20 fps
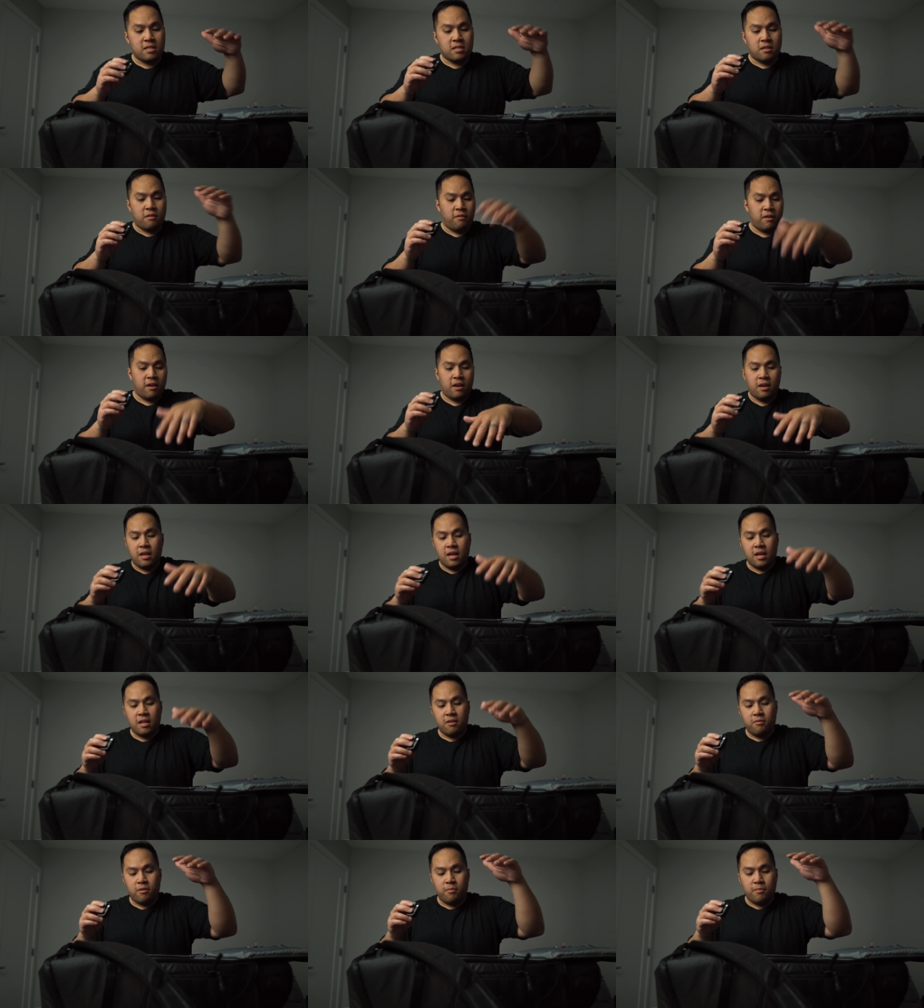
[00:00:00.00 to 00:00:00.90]
fitted
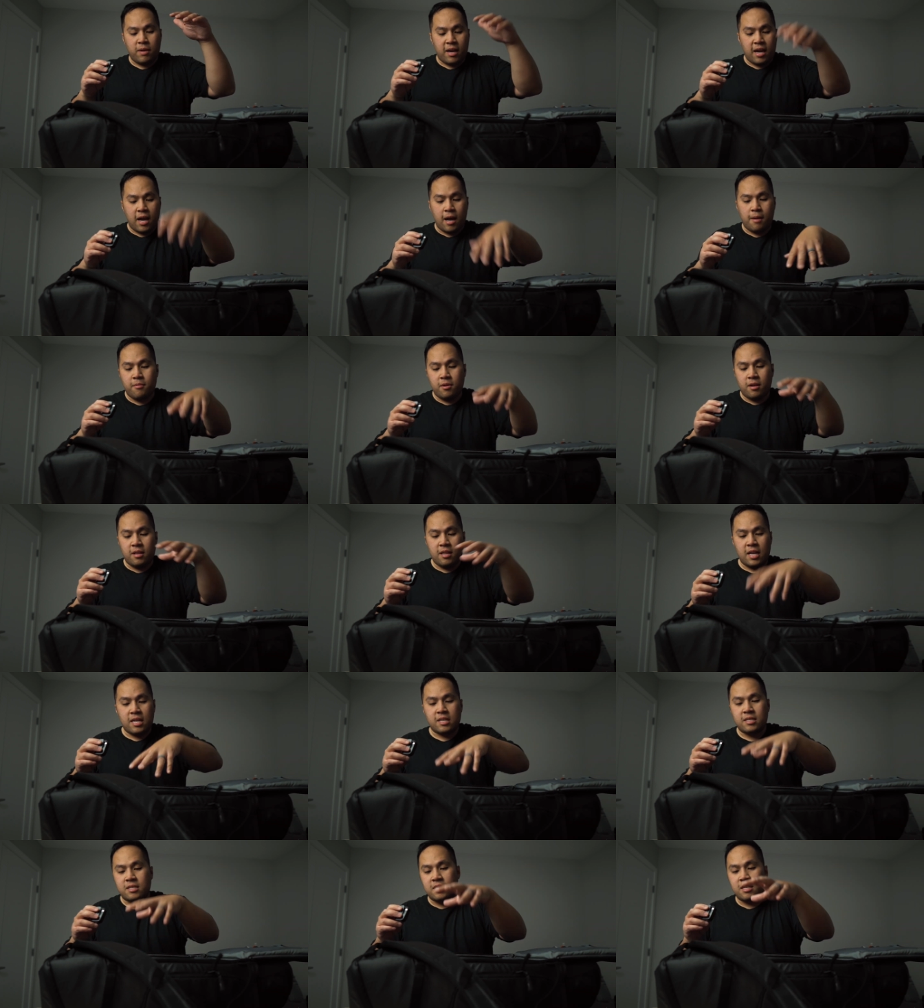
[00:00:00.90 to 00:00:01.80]
in with my camera and
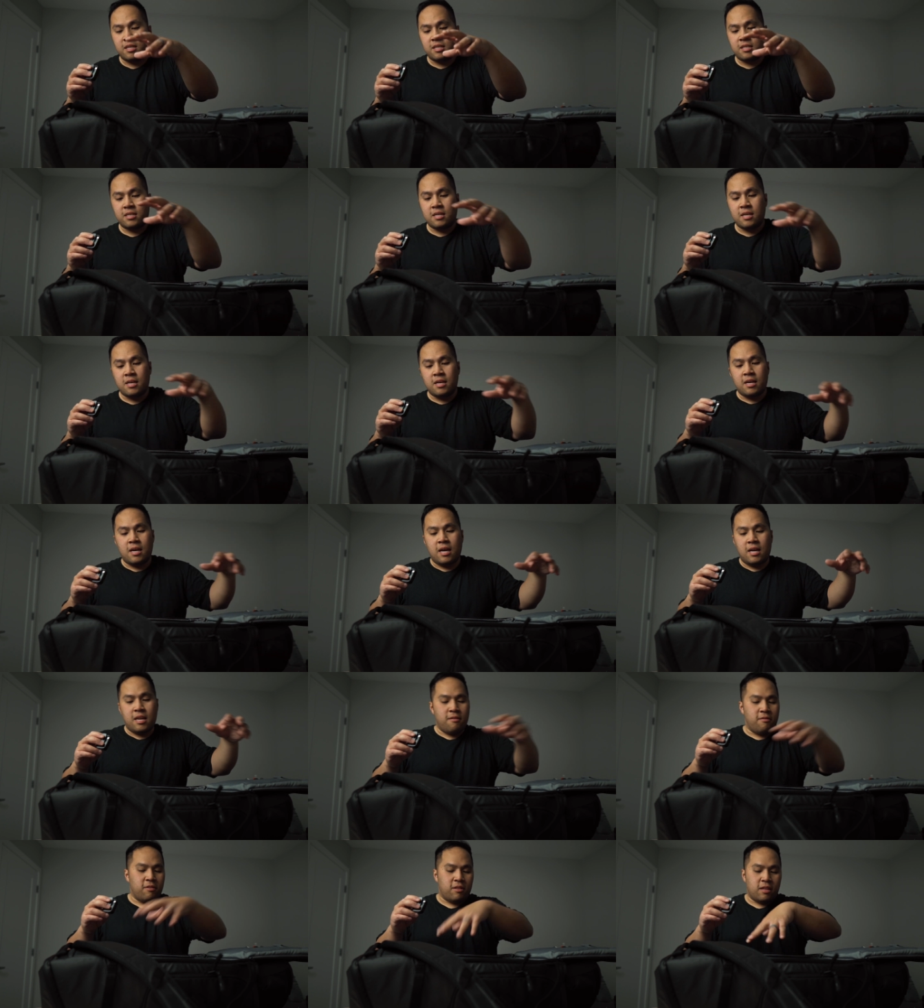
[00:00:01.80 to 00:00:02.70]
lenses
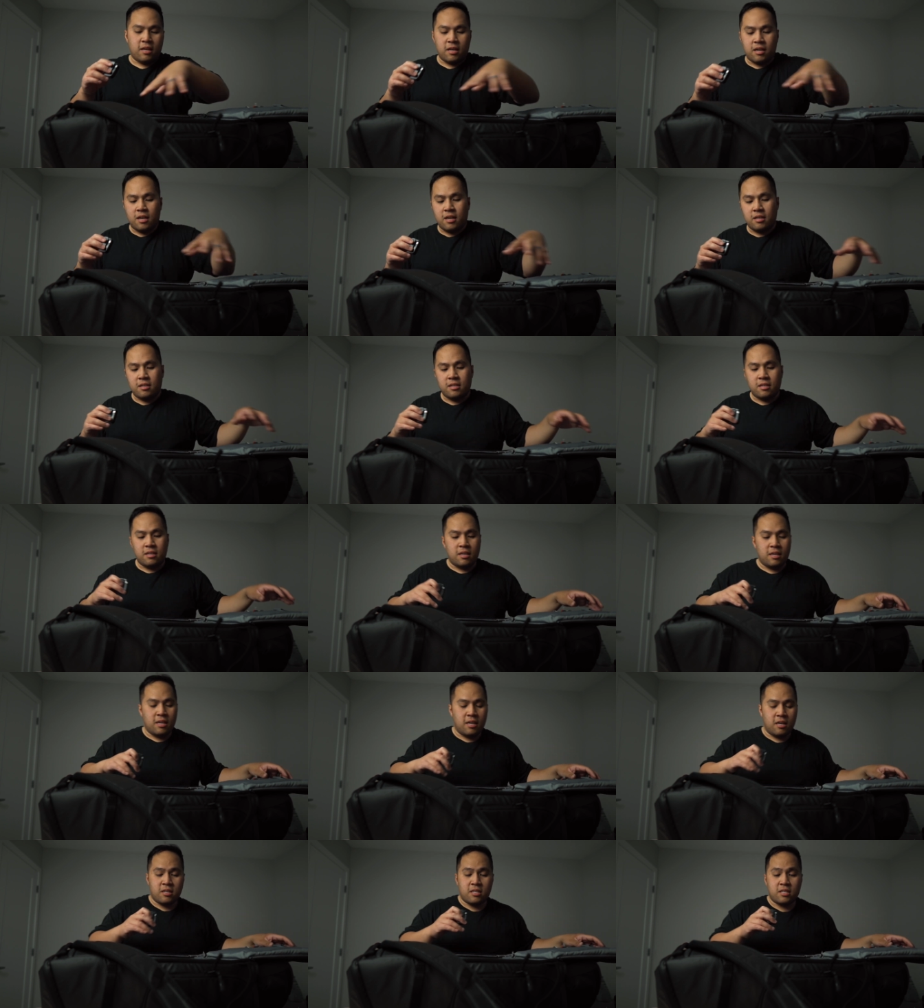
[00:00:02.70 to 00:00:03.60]
and everything
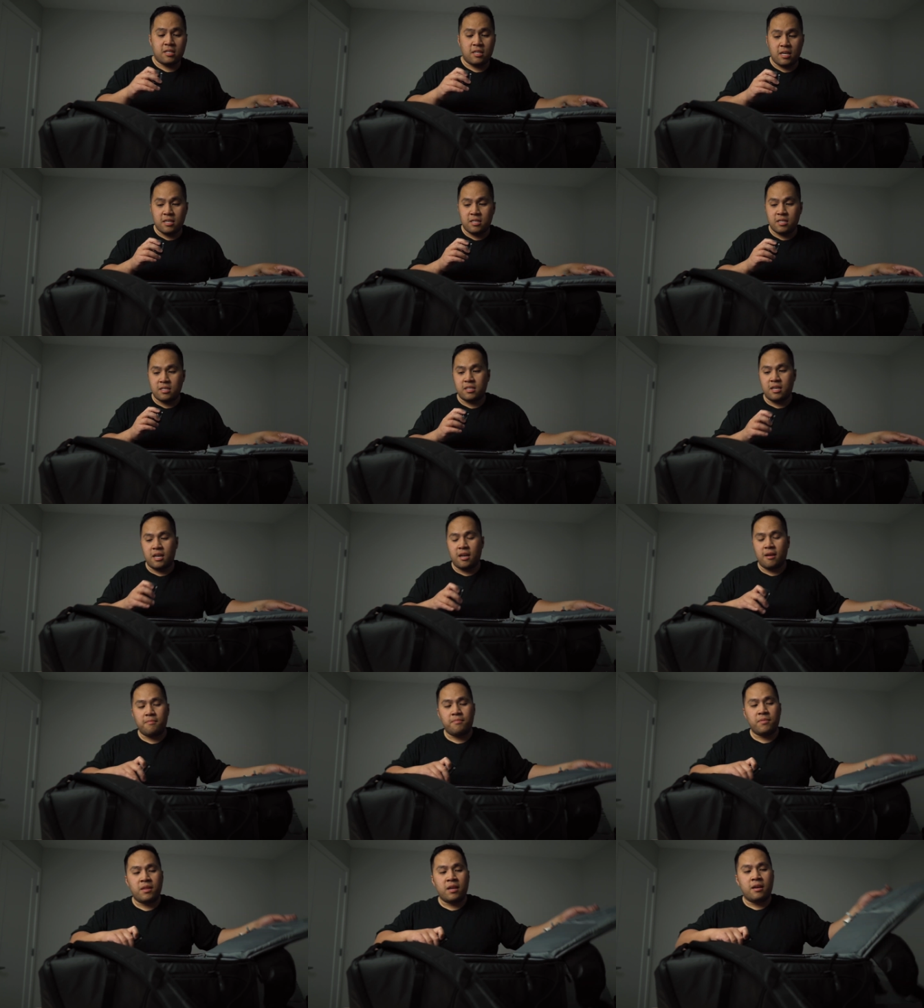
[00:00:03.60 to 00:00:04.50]
here stays the
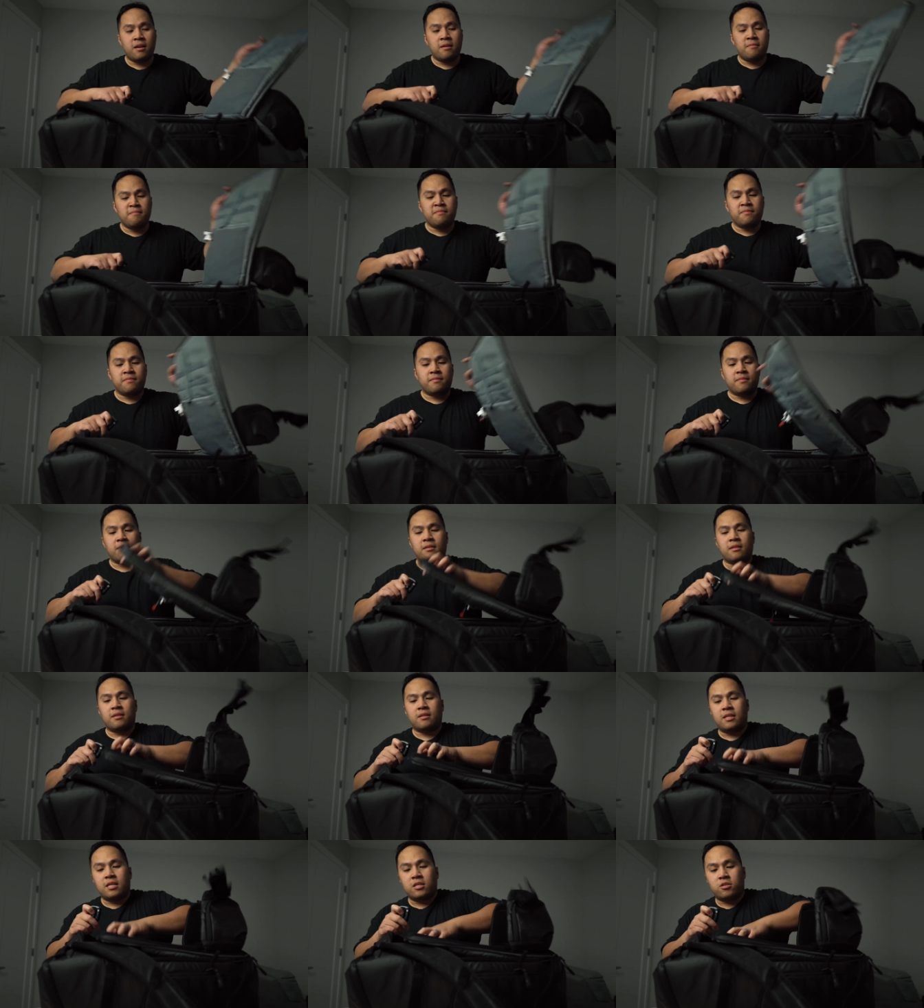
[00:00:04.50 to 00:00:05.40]
same,
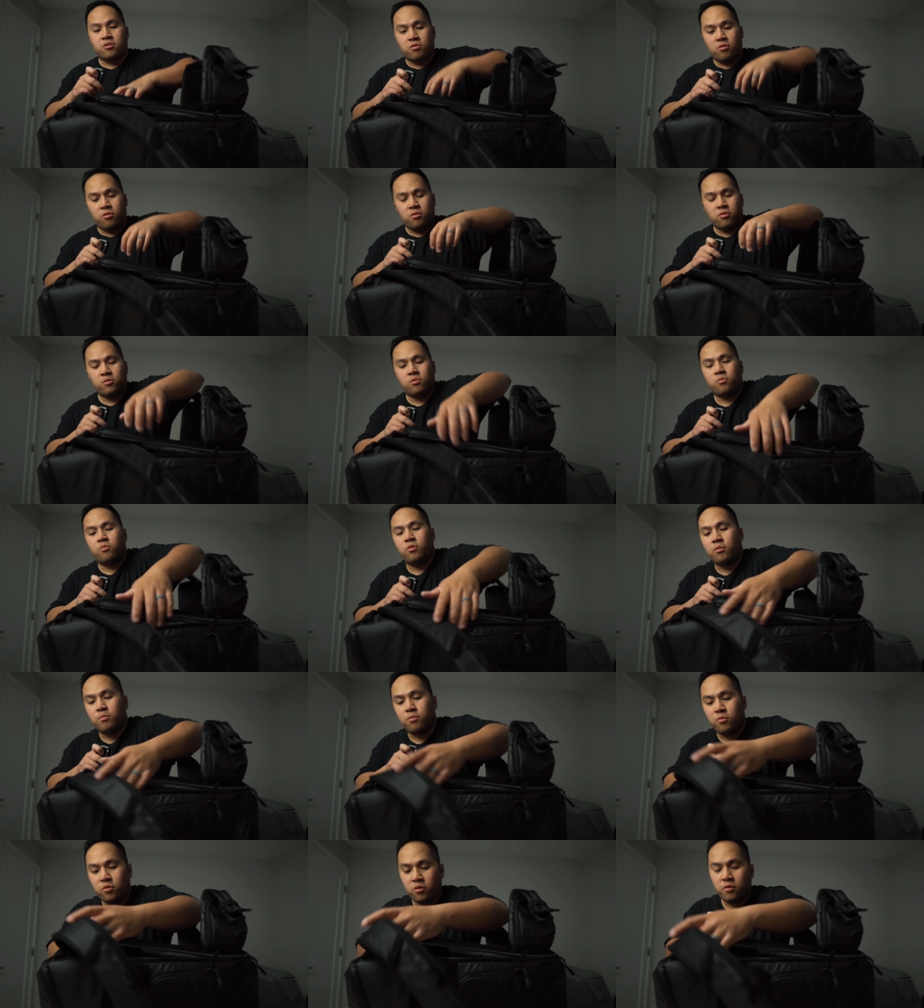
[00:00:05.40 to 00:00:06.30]
the drone will
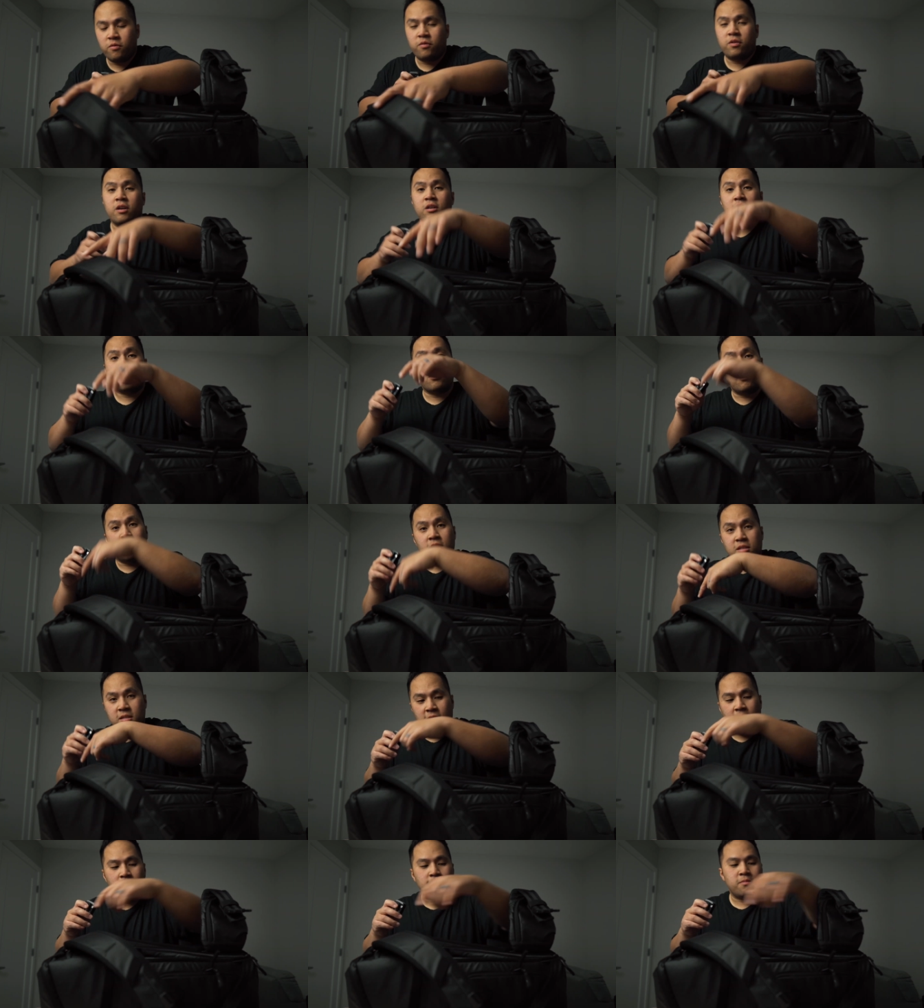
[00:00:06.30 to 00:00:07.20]
move to the
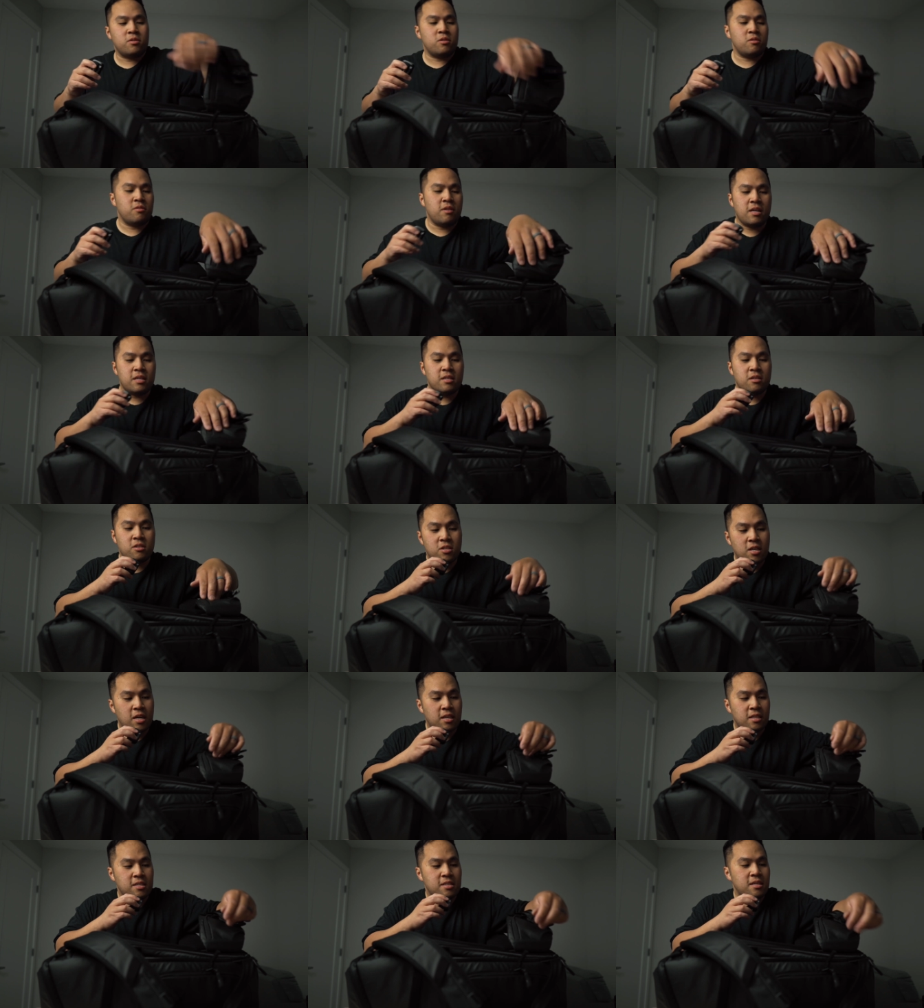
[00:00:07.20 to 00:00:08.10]
top tray. So
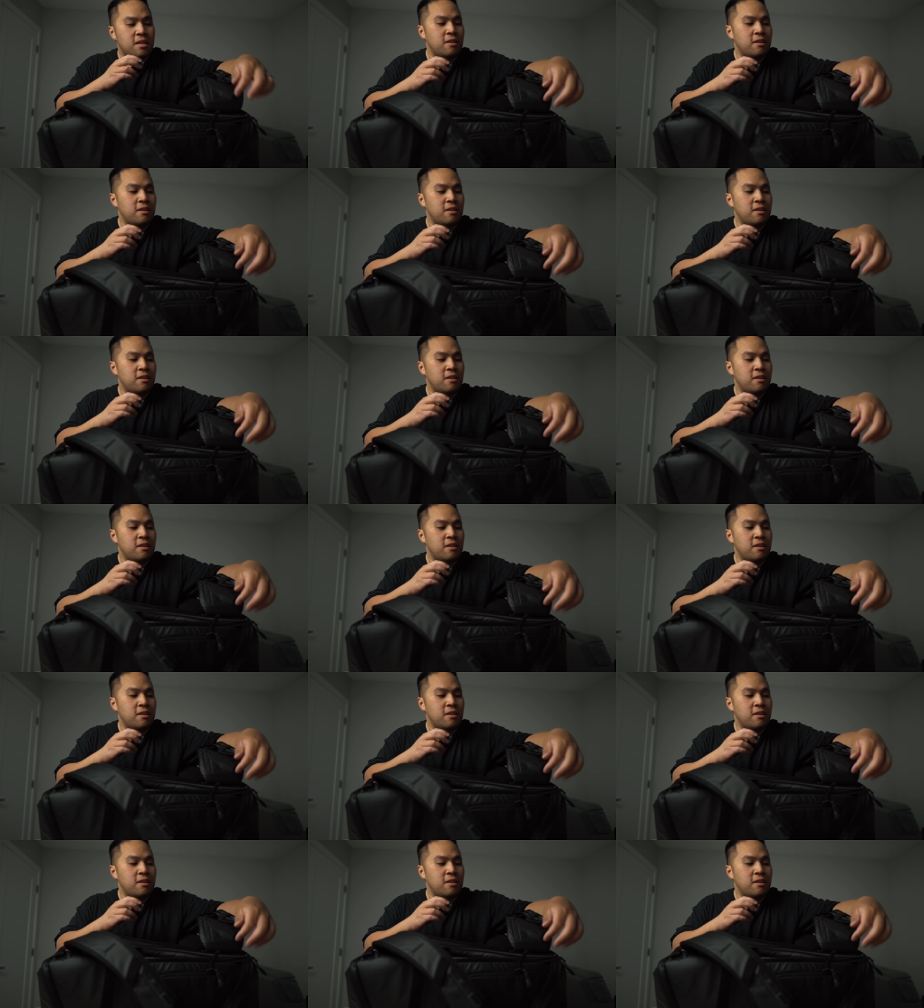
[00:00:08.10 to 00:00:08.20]
check this